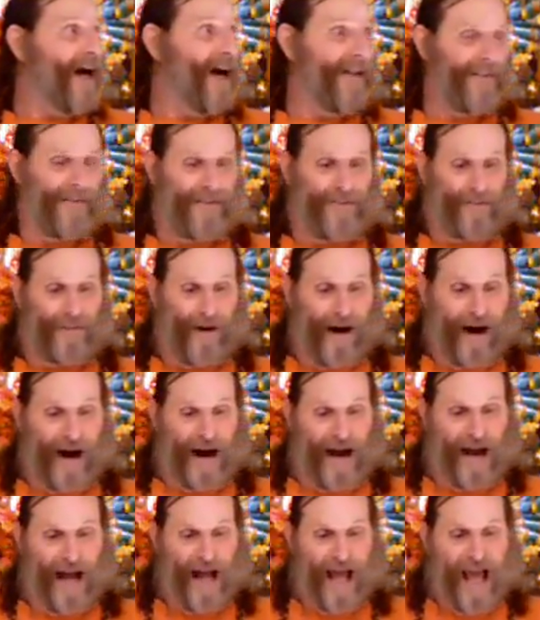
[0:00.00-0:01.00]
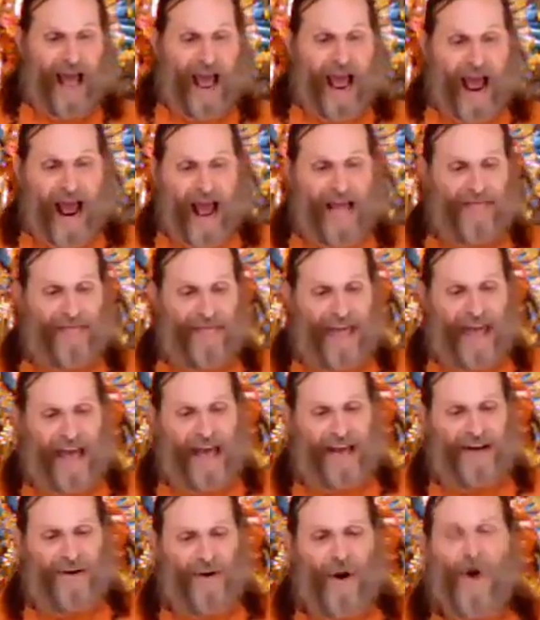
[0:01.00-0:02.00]
yantra, and
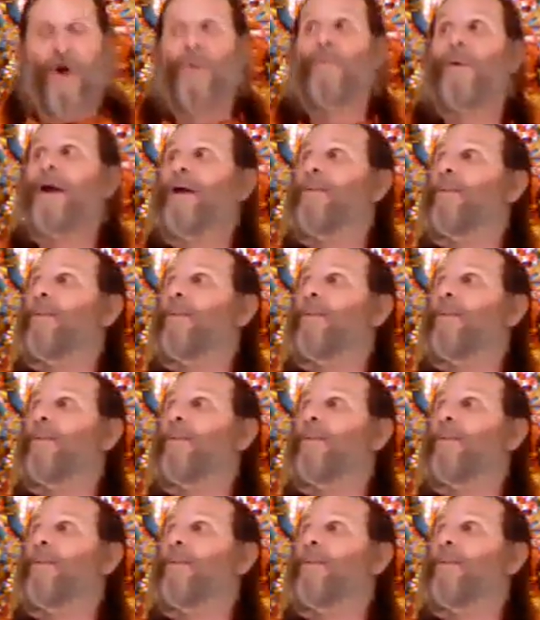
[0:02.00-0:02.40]
then we